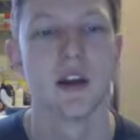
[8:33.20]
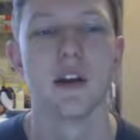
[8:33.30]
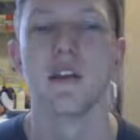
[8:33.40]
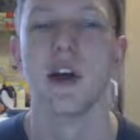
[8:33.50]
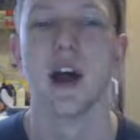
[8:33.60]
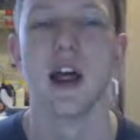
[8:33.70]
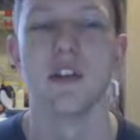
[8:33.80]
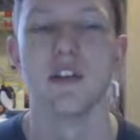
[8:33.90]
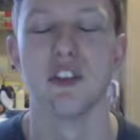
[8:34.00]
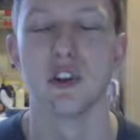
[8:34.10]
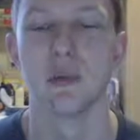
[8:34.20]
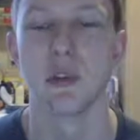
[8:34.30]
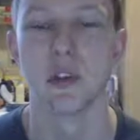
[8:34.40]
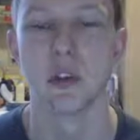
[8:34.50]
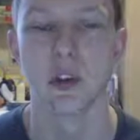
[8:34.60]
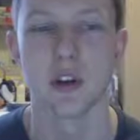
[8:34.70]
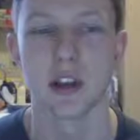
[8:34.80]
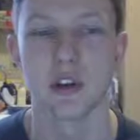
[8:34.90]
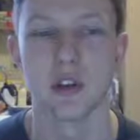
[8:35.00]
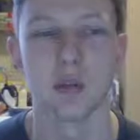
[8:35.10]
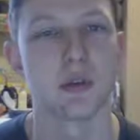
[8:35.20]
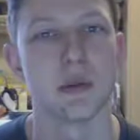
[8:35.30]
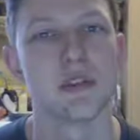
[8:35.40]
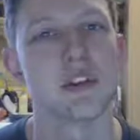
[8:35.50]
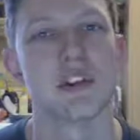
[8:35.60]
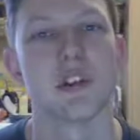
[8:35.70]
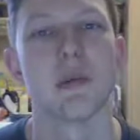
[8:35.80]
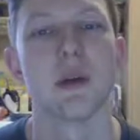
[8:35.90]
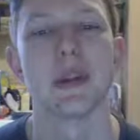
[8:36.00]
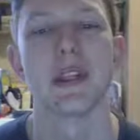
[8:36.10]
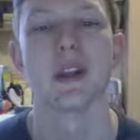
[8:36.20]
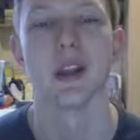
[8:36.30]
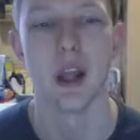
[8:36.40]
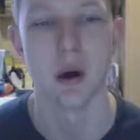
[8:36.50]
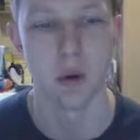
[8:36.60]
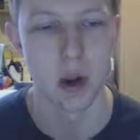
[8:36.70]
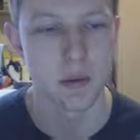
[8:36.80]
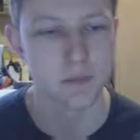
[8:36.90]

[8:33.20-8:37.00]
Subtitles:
then the volume that you can handle between the sessions might be lower.